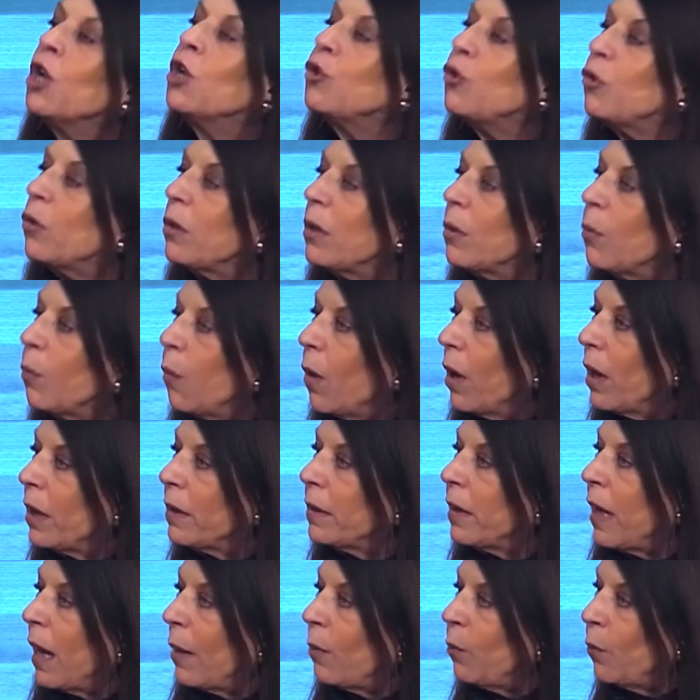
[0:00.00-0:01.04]
to the
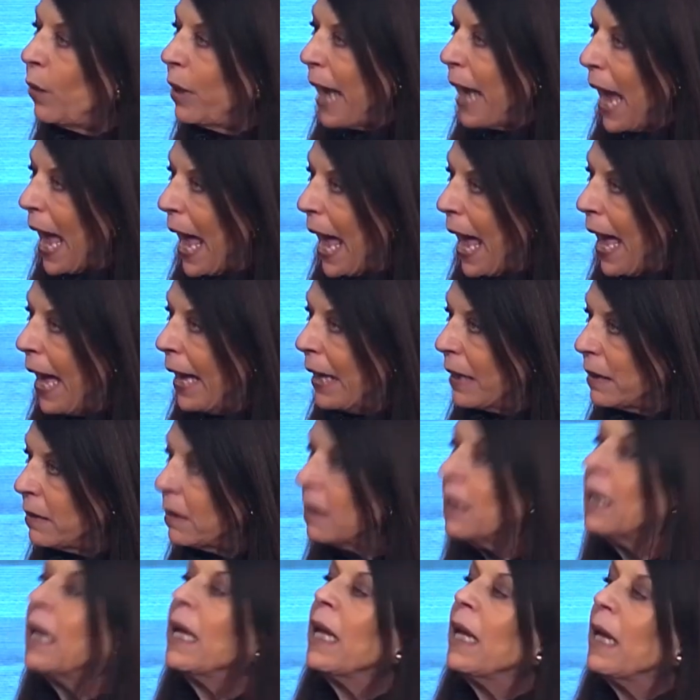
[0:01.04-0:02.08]
one that had
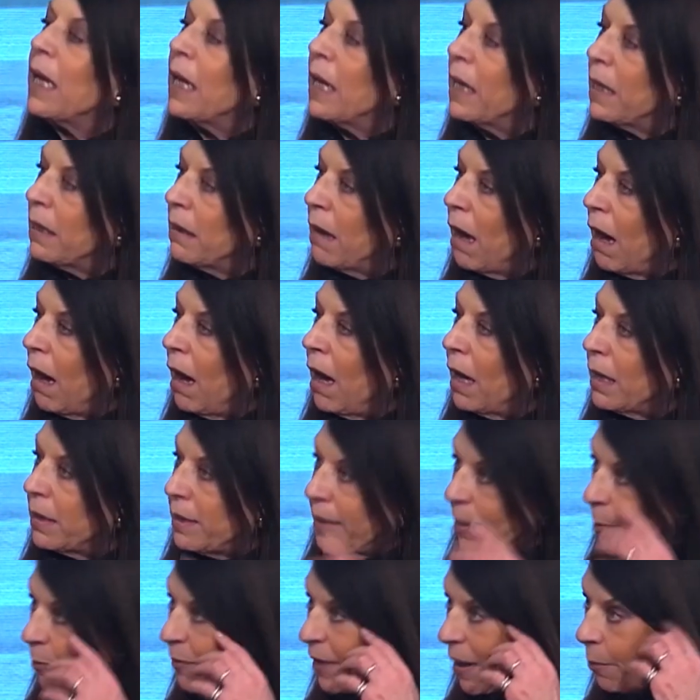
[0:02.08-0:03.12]
in
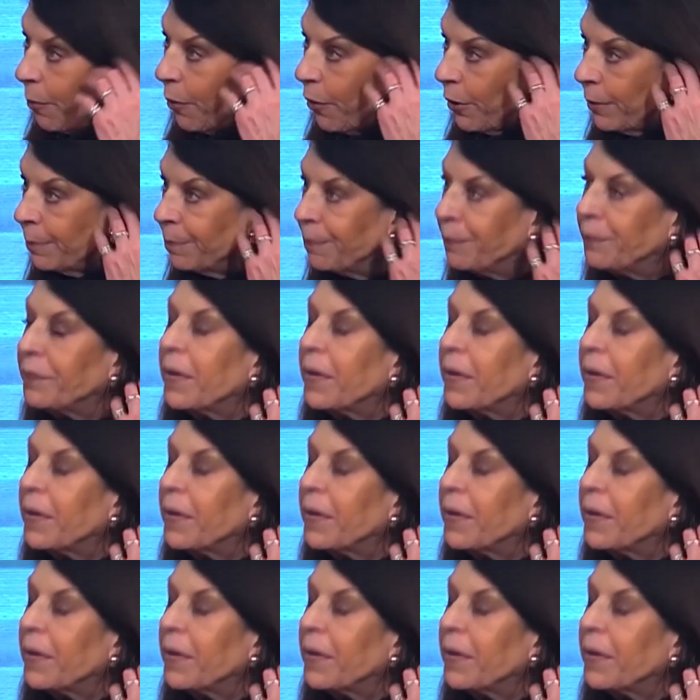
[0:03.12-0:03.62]
September.